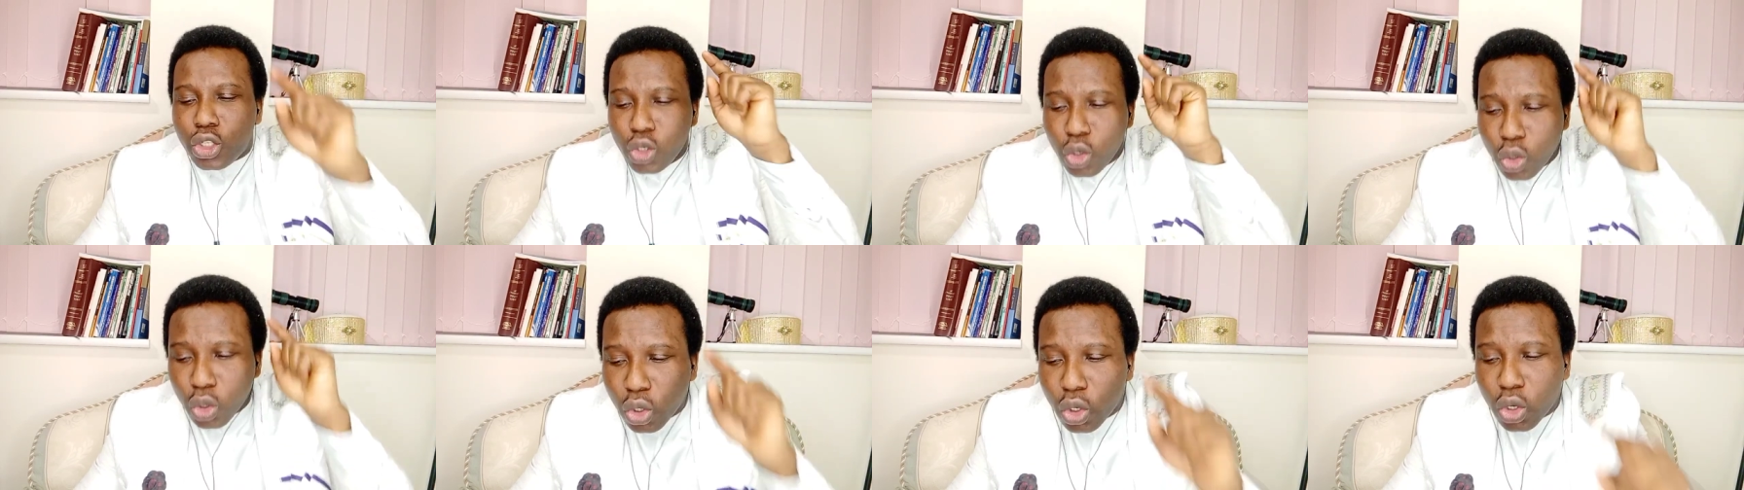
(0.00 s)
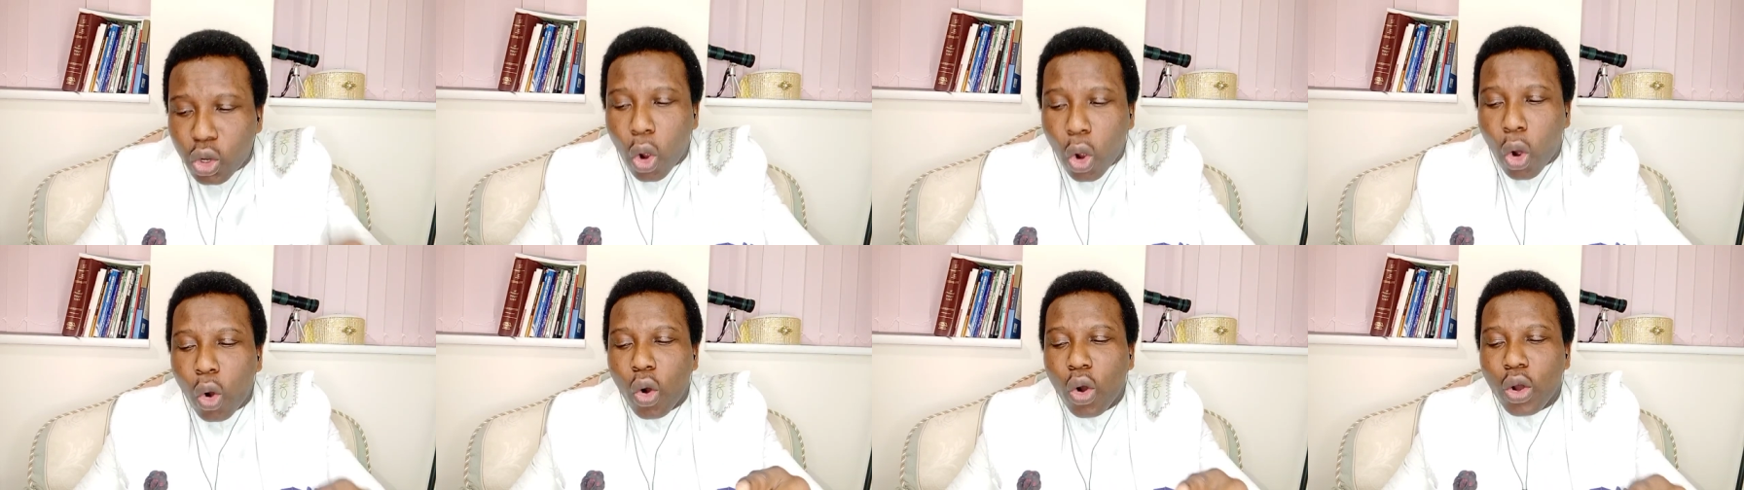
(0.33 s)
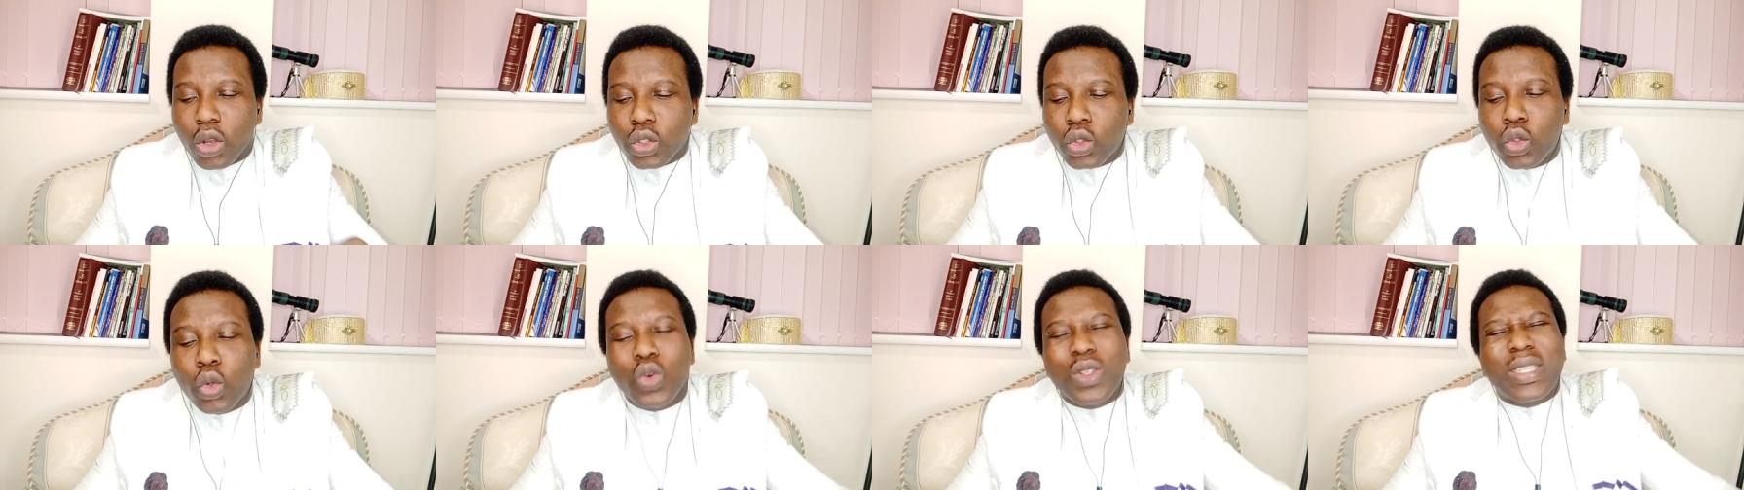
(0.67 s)
you
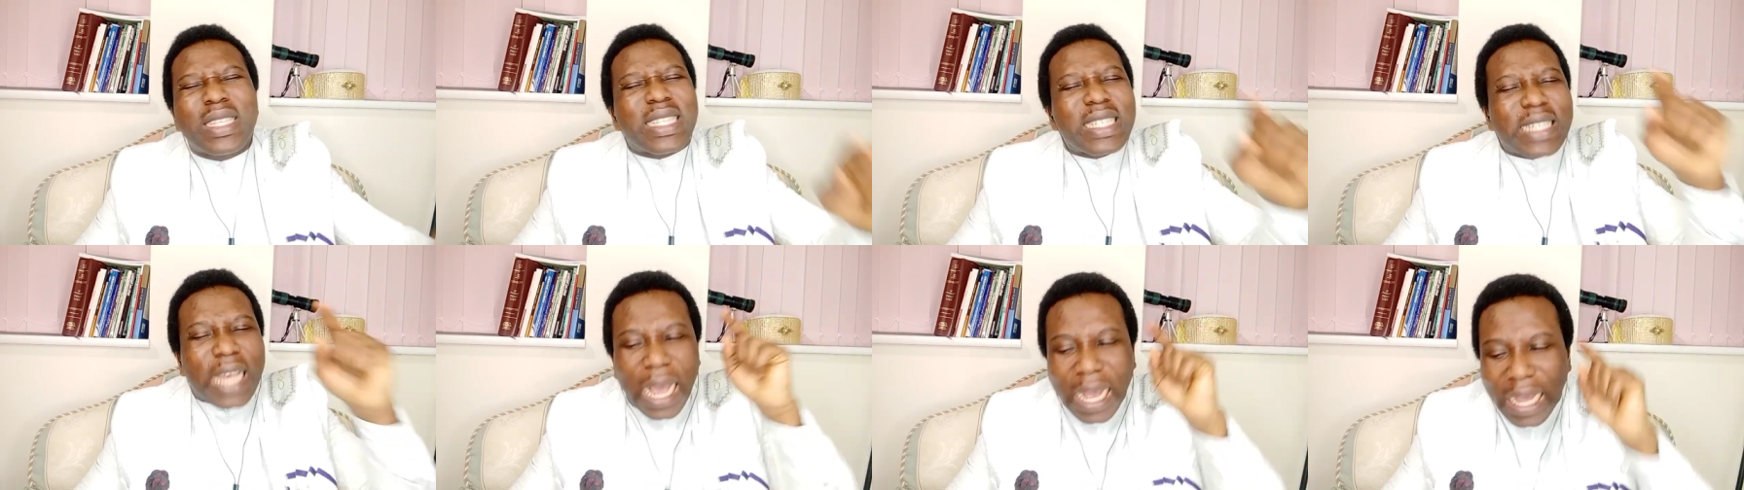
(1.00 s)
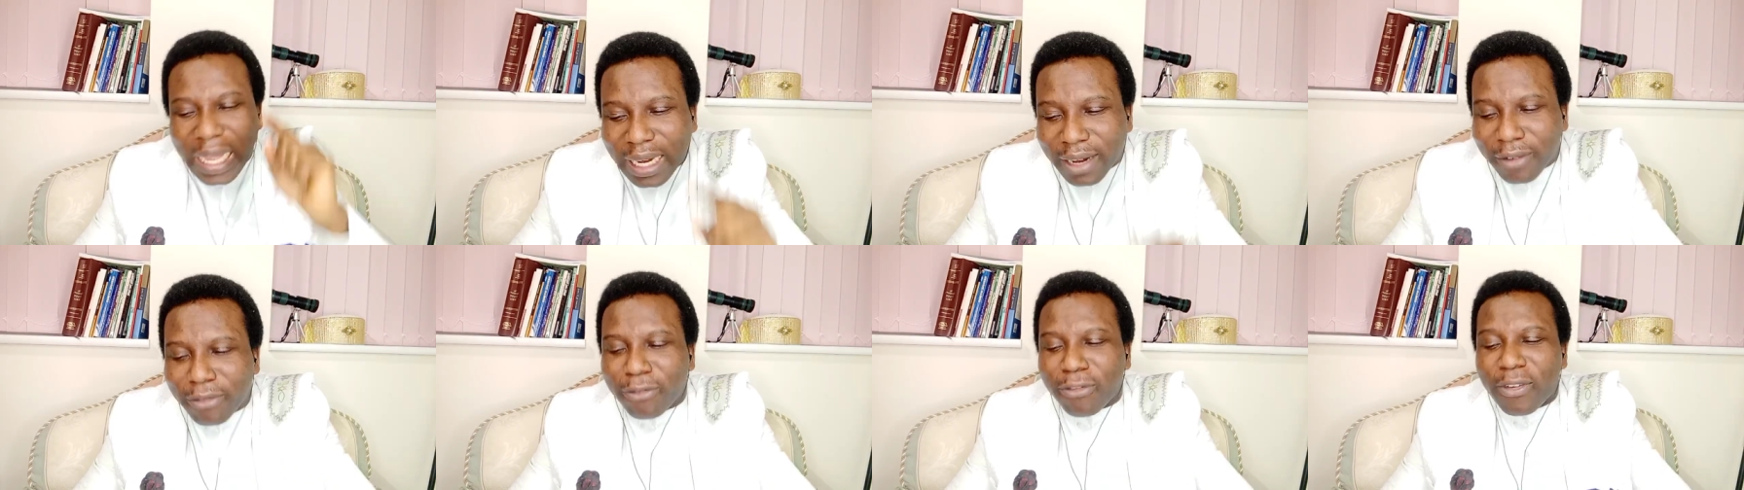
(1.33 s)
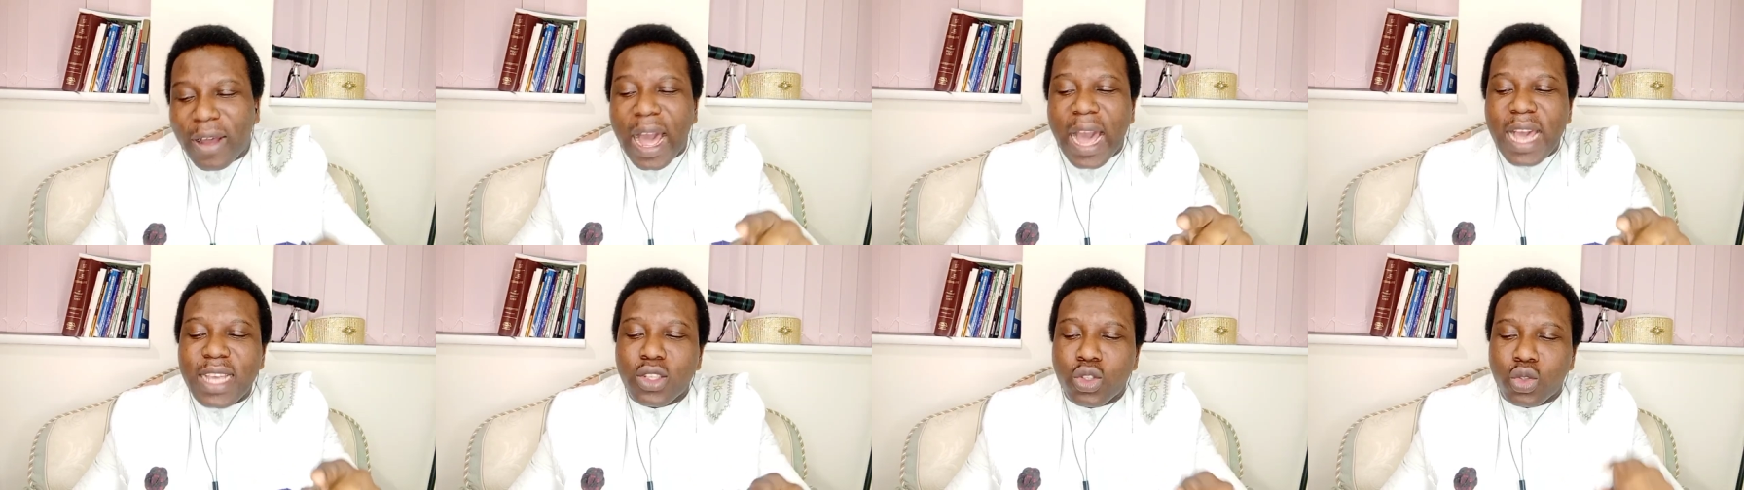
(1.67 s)
go to
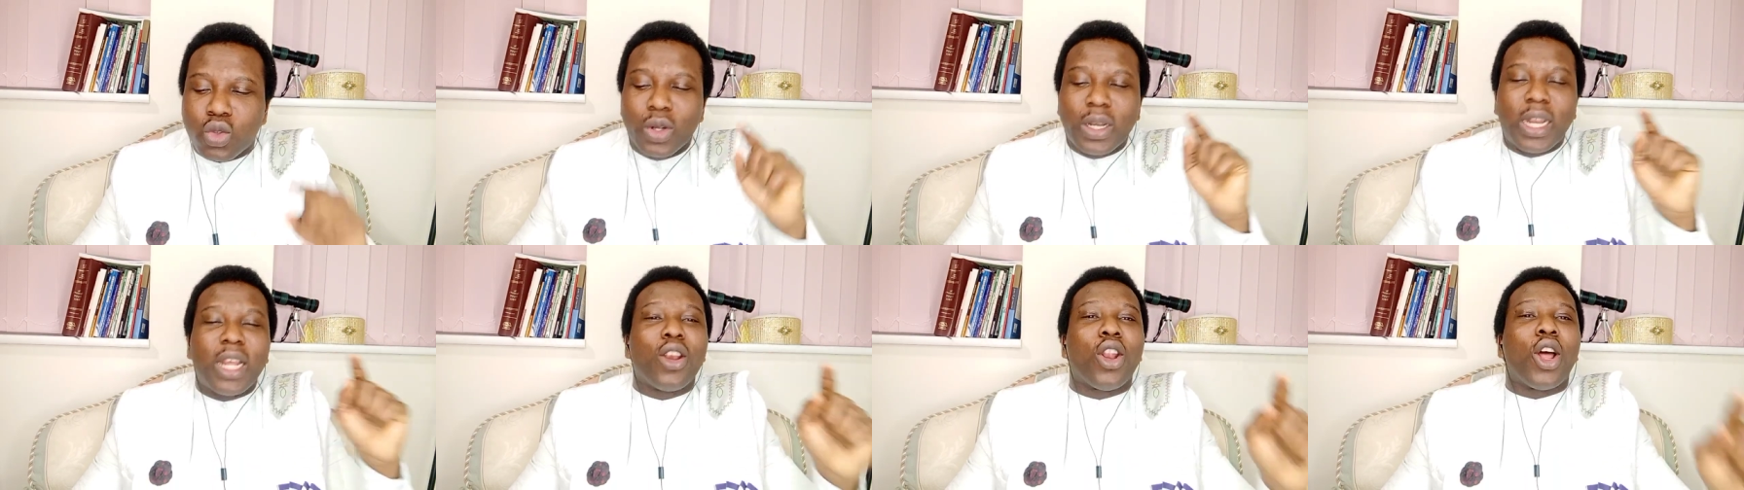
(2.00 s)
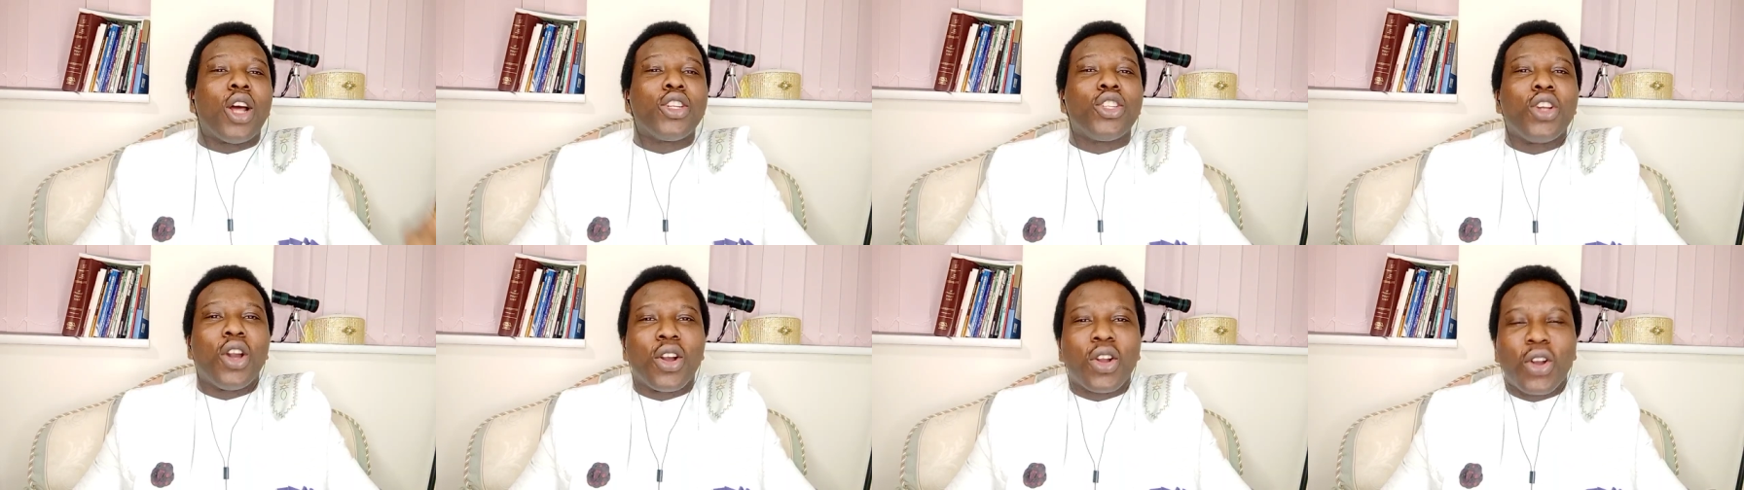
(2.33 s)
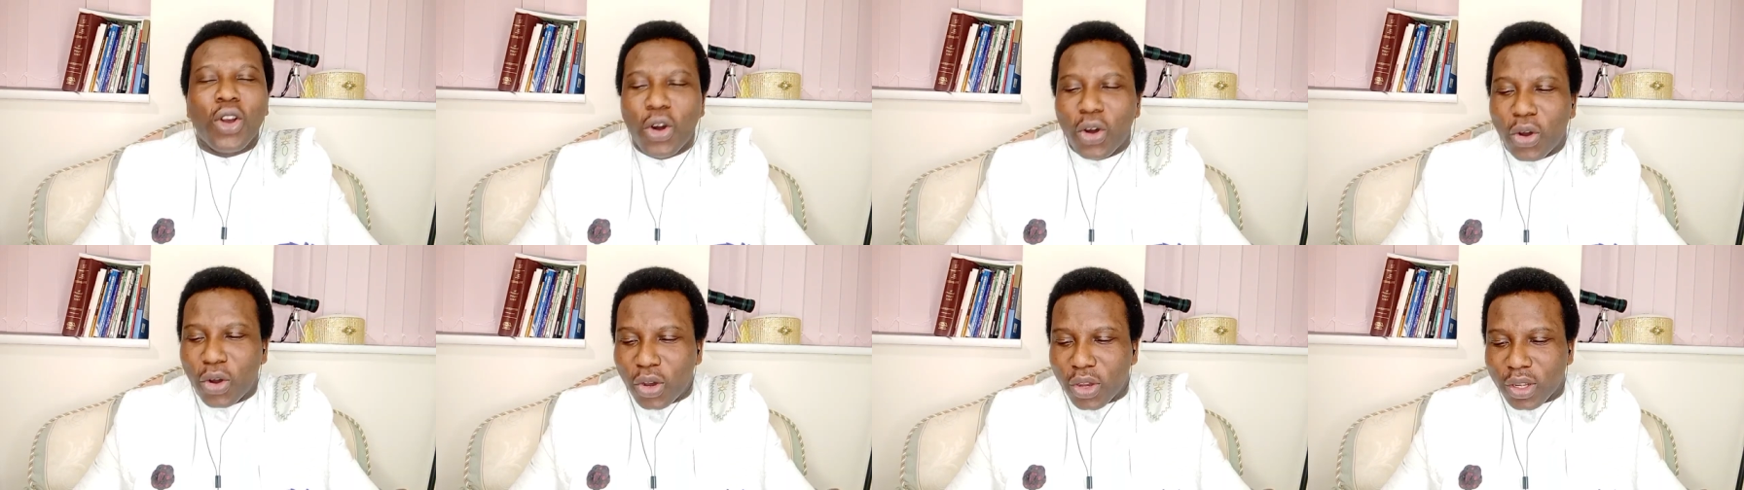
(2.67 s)
sacrifice to the Lord your
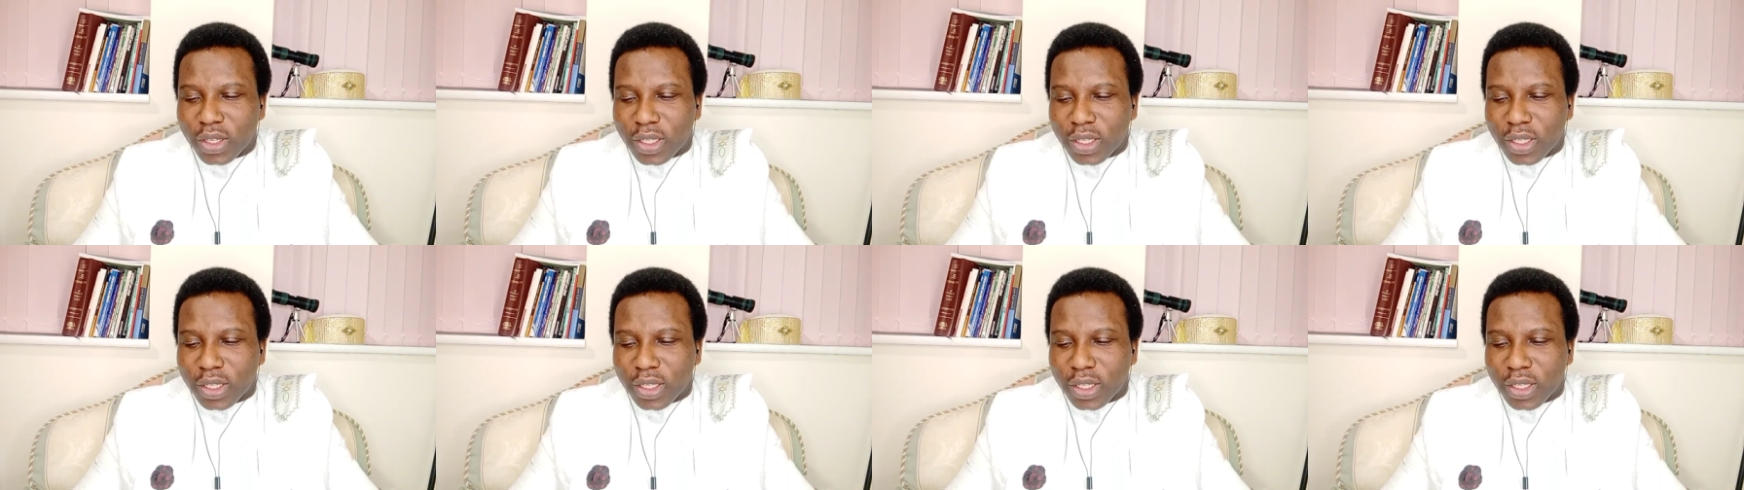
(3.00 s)
God